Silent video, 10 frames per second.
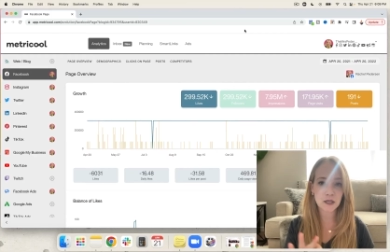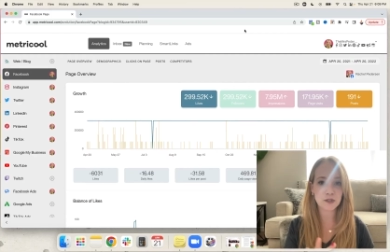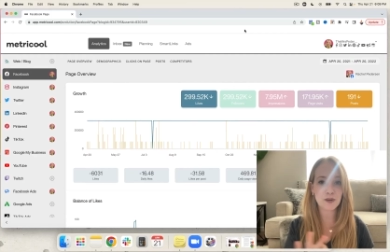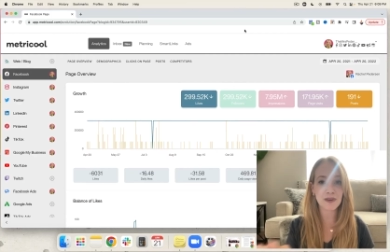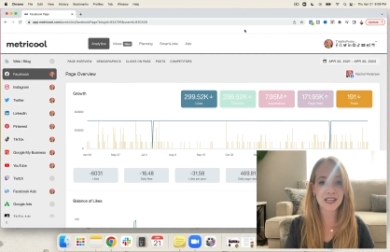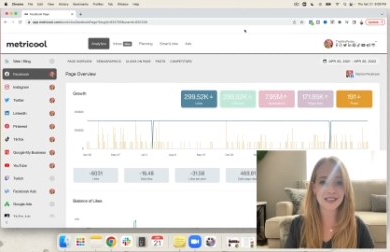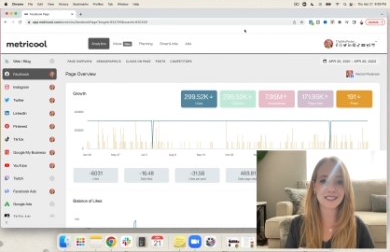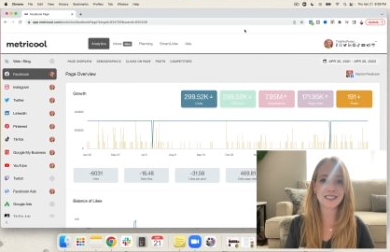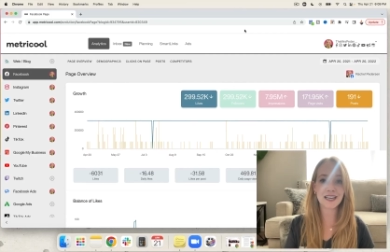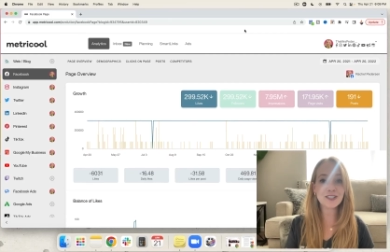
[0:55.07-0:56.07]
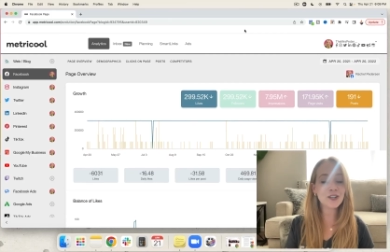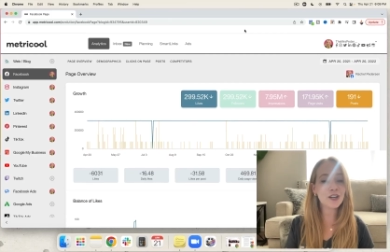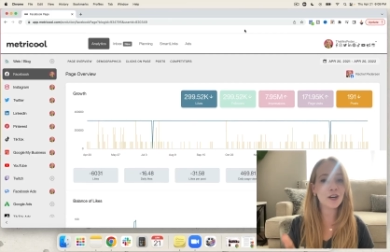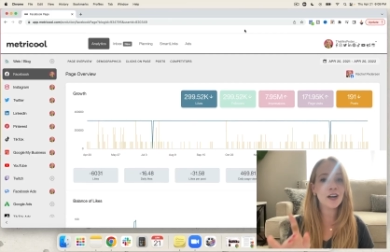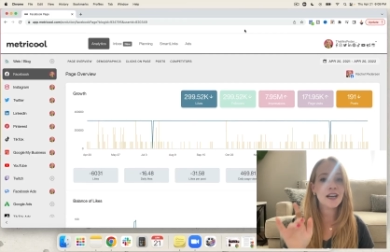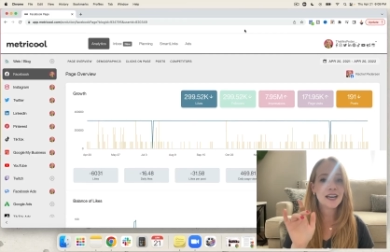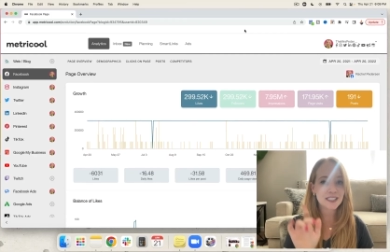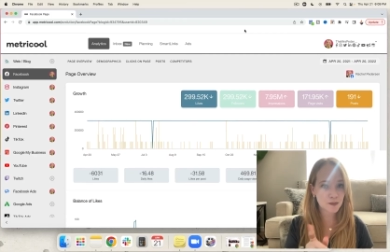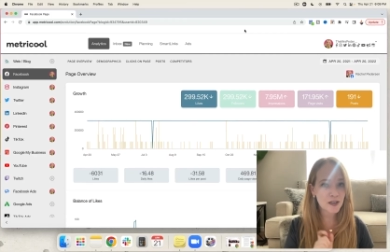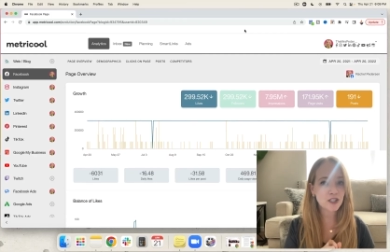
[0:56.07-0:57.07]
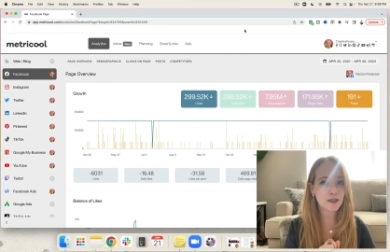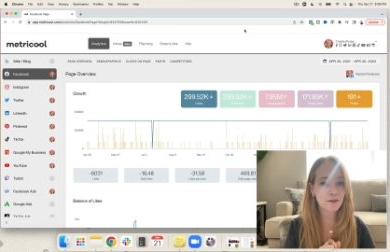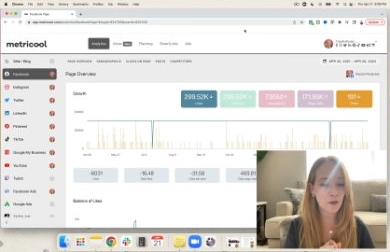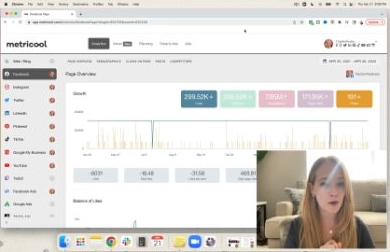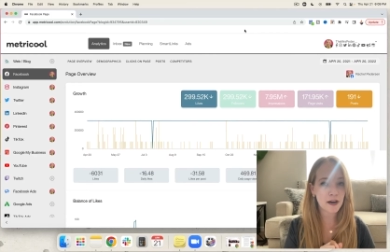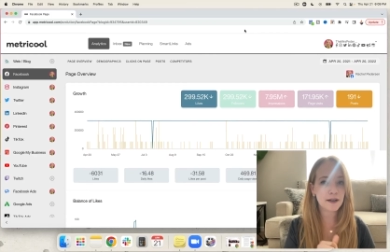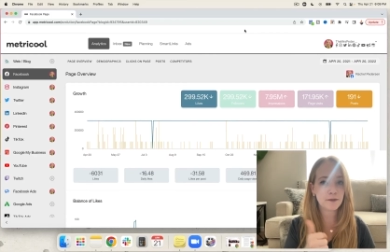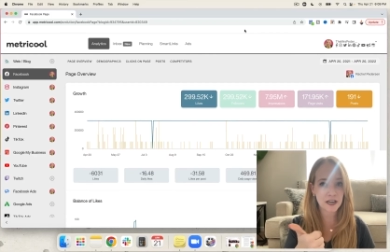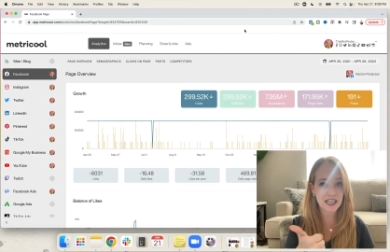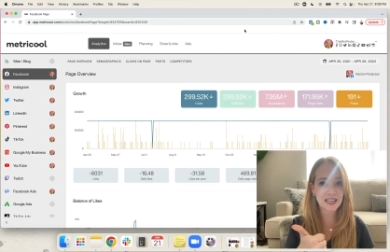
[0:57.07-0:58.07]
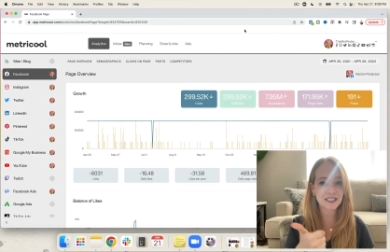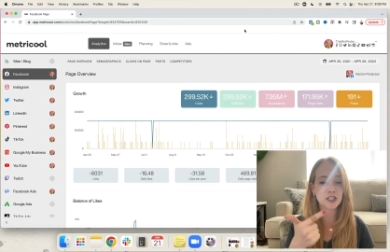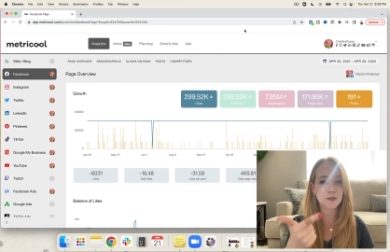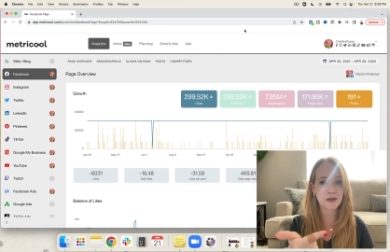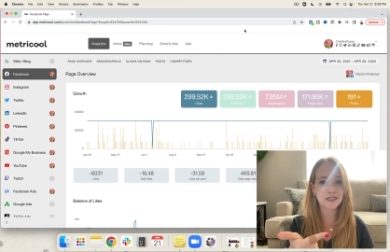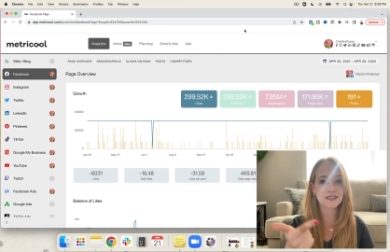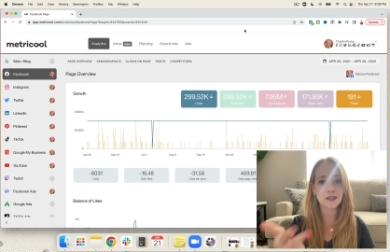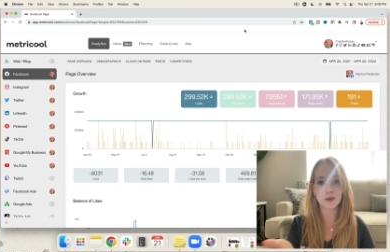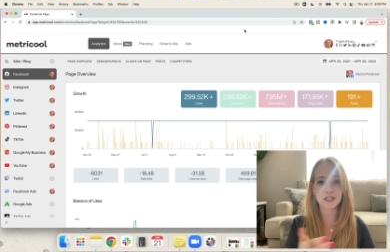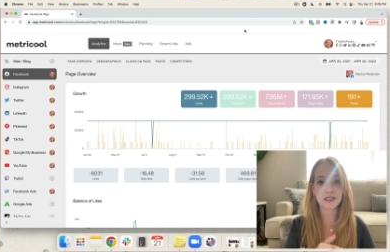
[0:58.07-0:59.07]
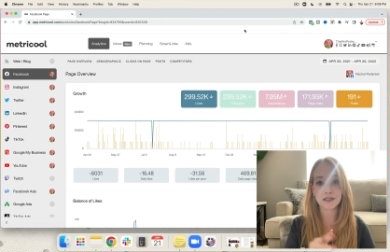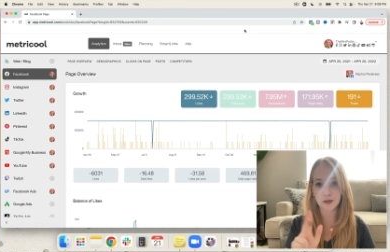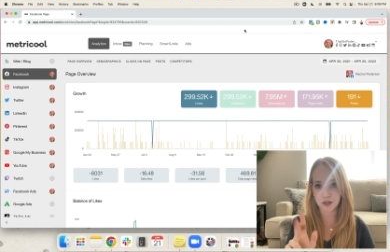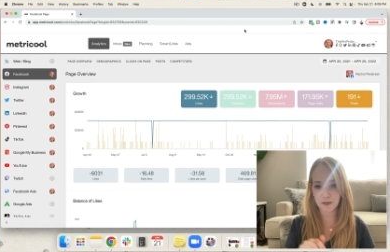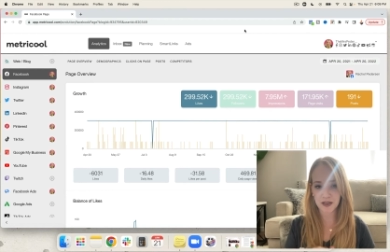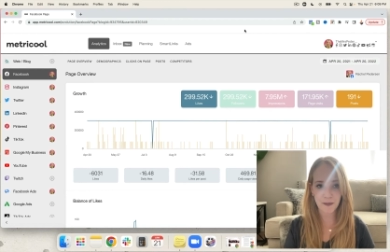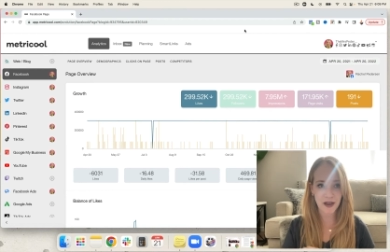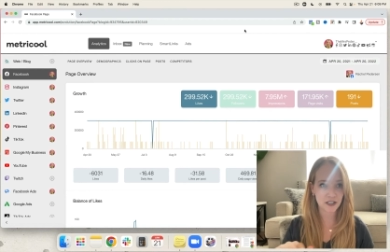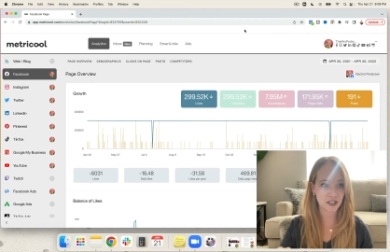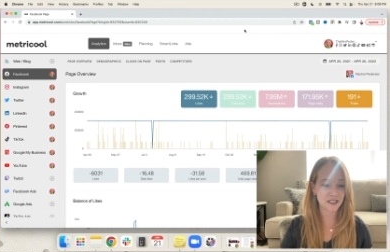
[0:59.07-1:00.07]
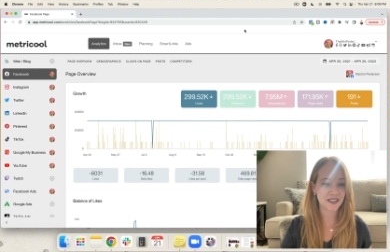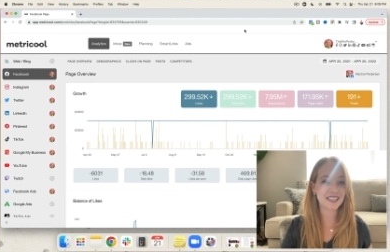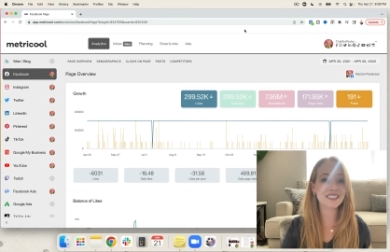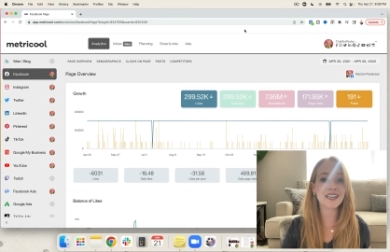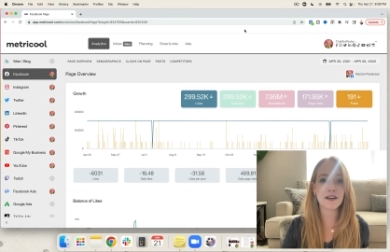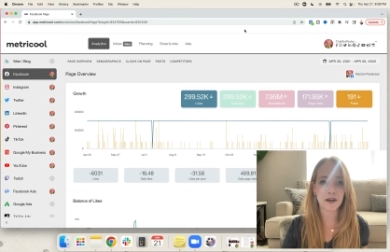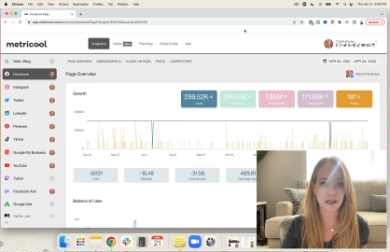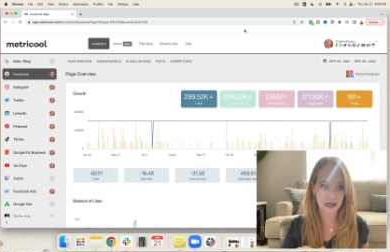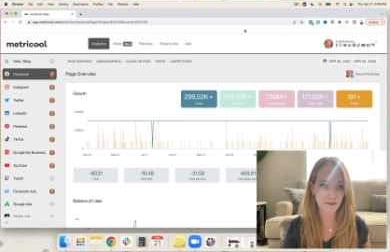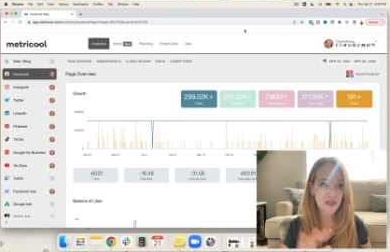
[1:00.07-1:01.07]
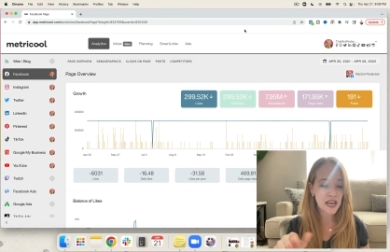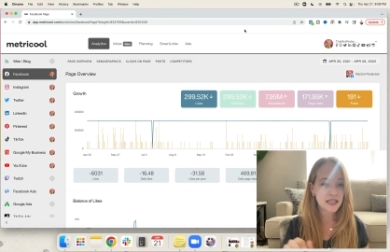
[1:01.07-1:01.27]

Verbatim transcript: social media scheduler, especially for freelancers, business owners, and social media managers. Let's dive on in.